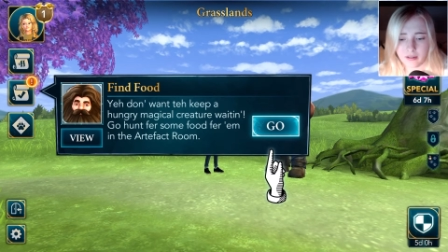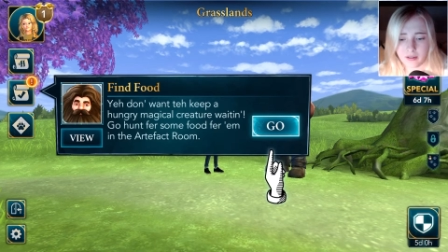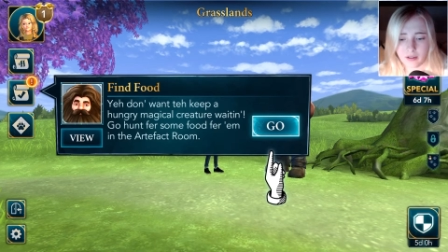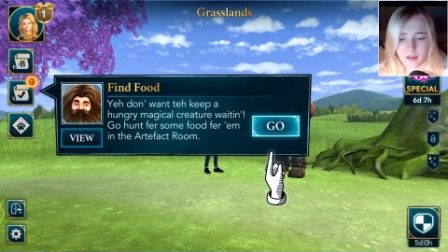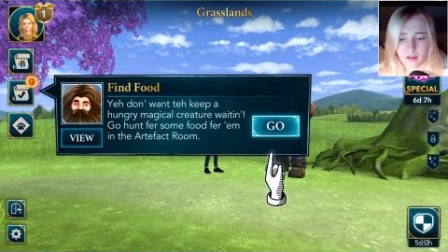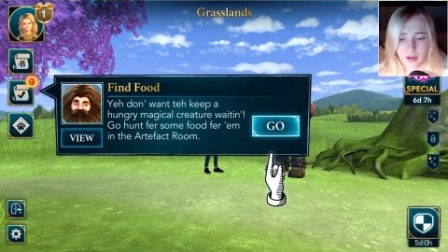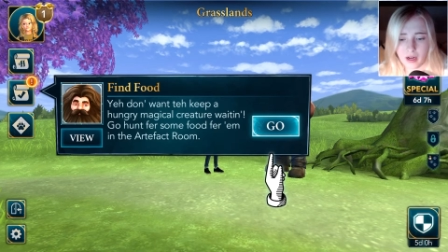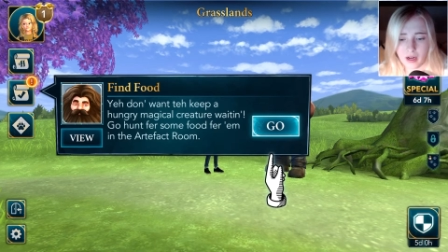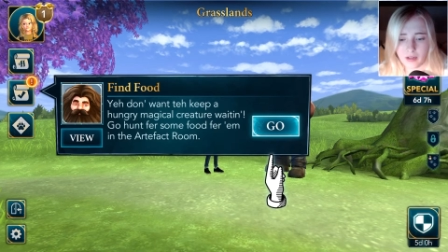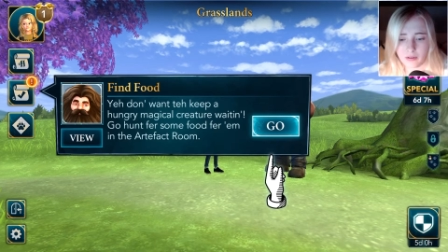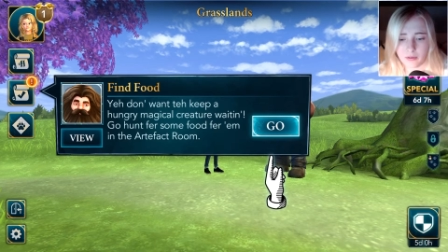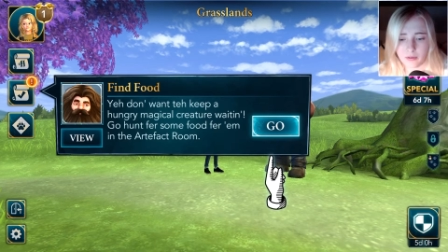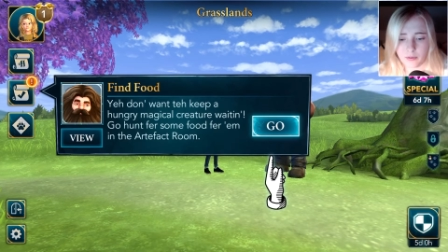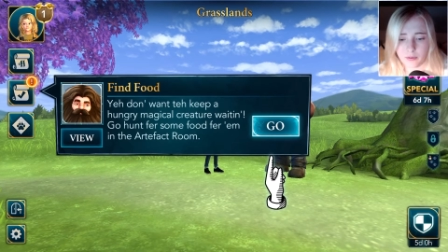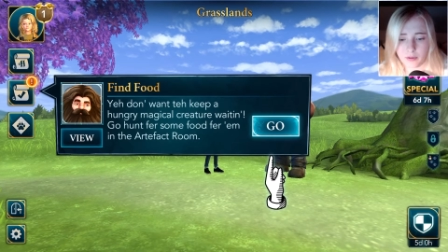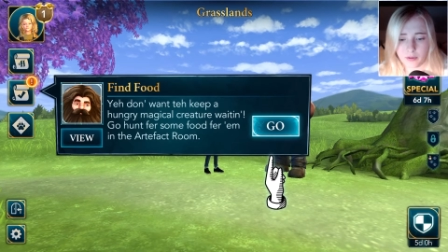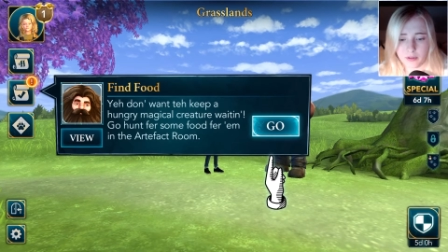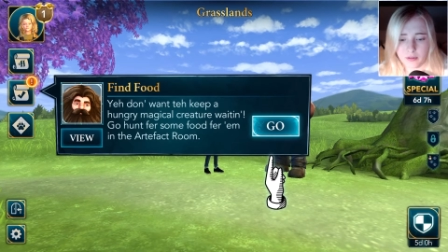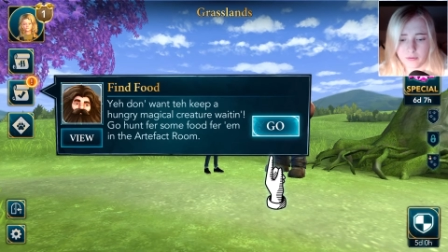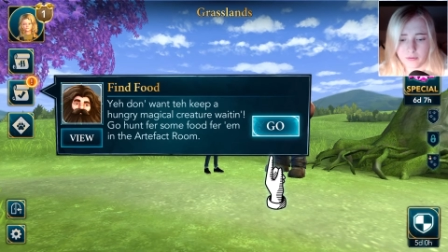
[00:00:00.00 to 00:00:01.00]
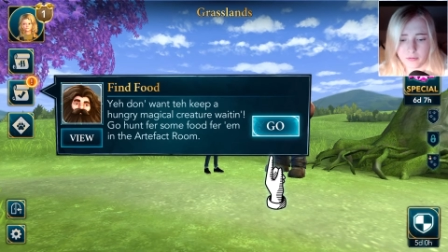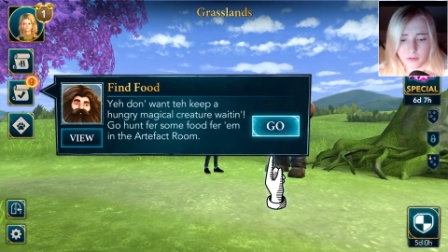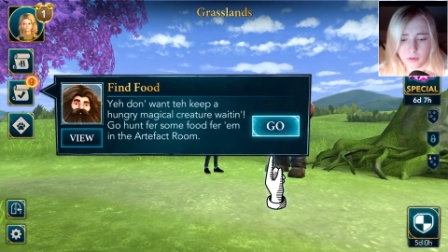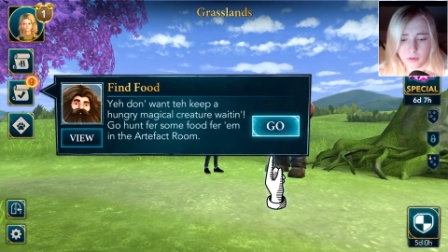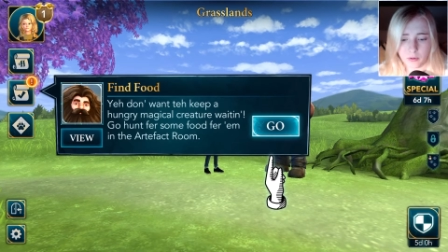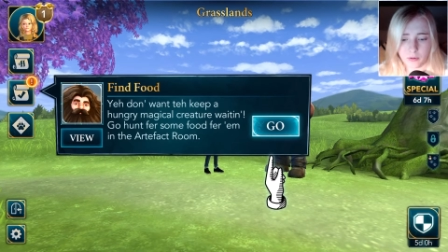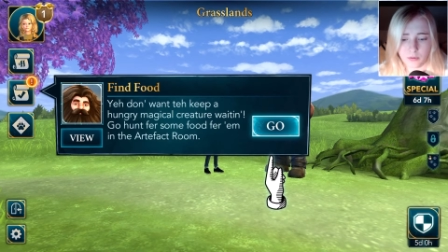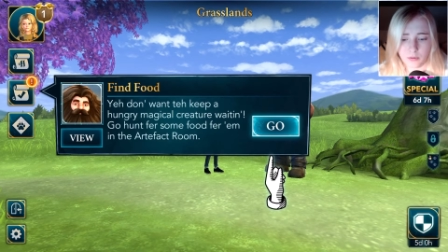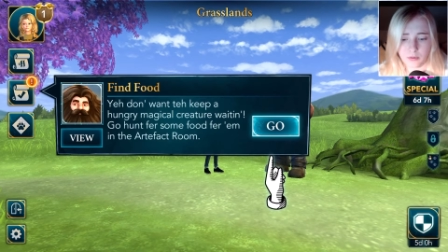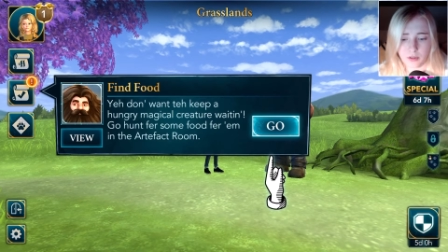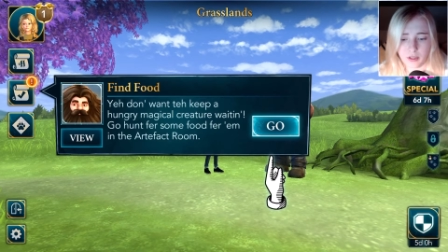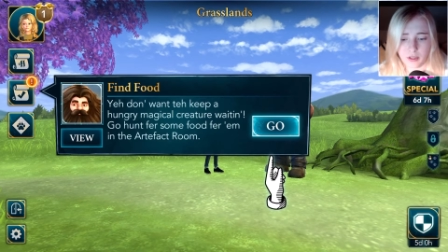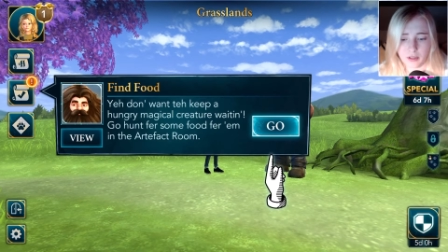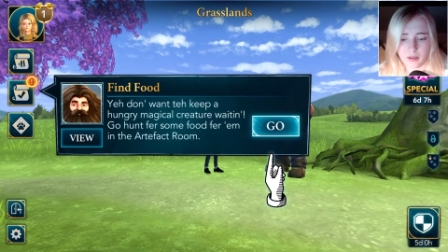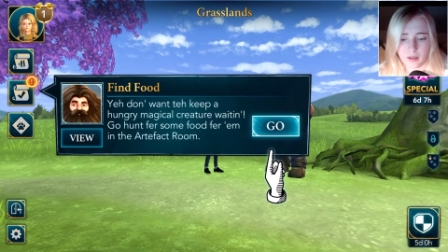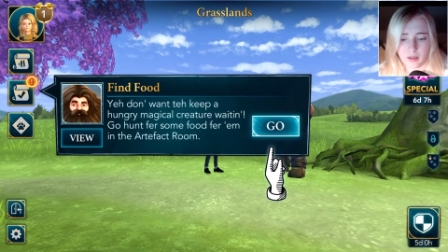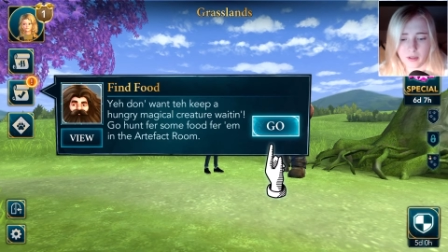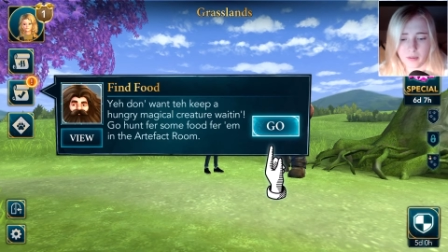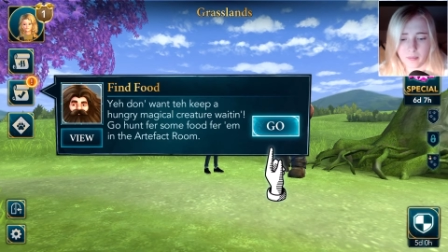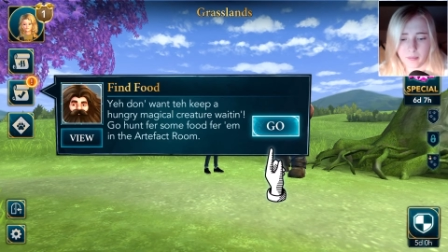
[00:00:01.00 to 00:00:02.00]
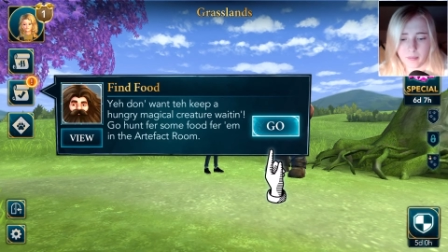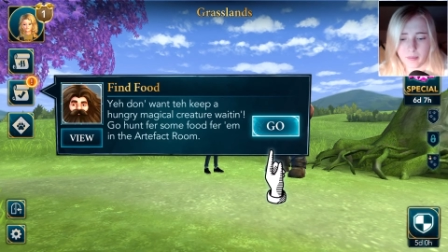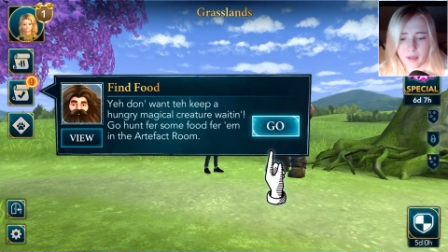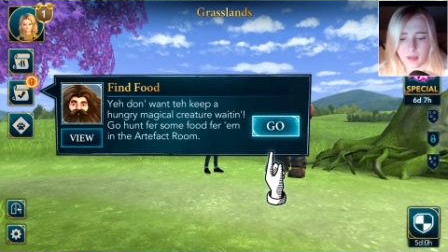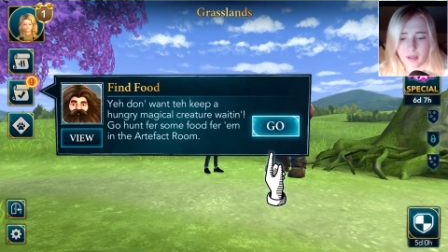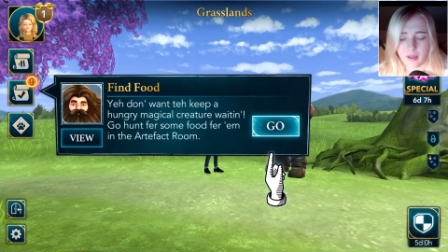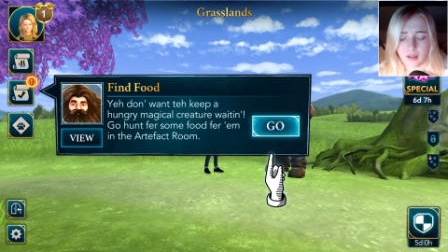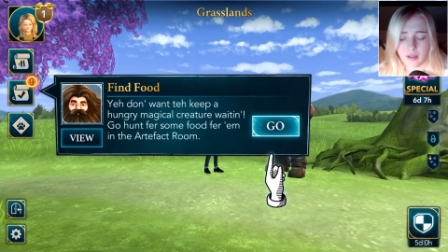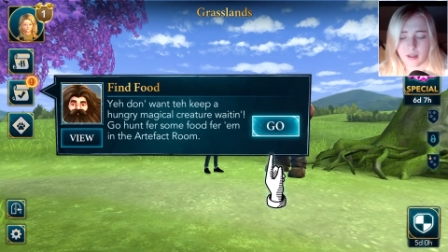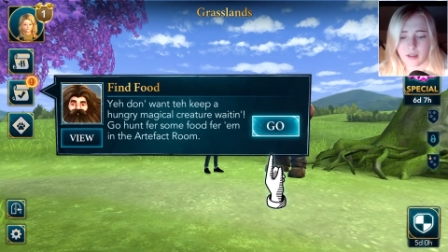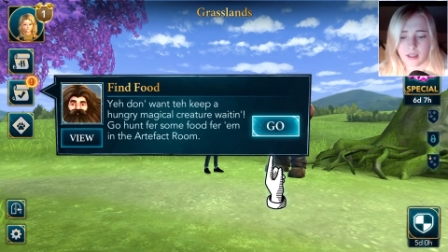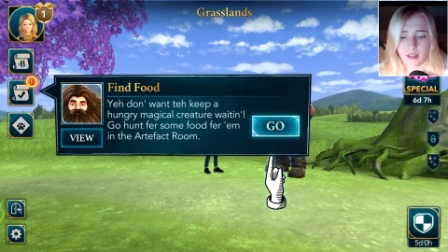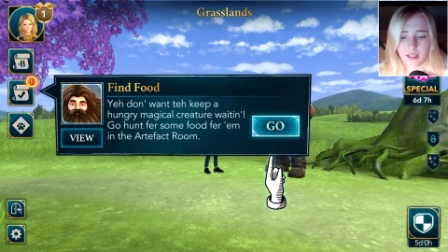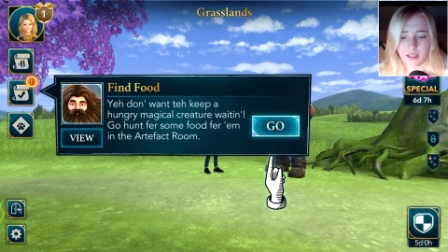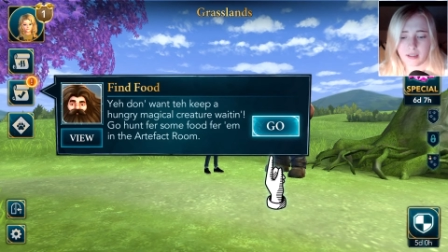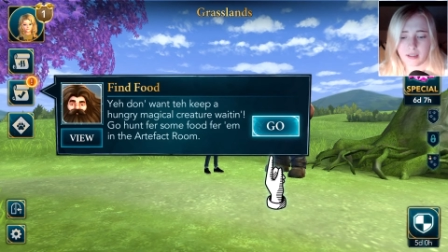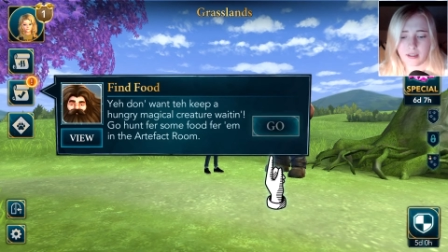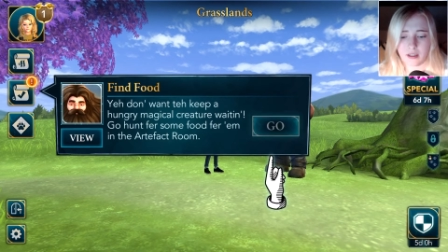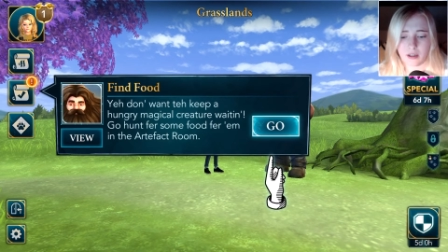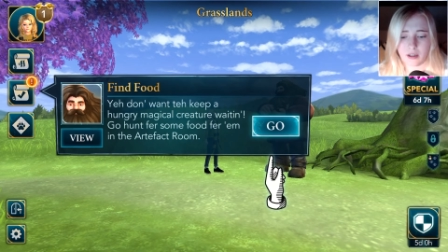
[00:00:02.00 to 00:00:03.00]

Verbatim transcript: Go hunt for some food for um in the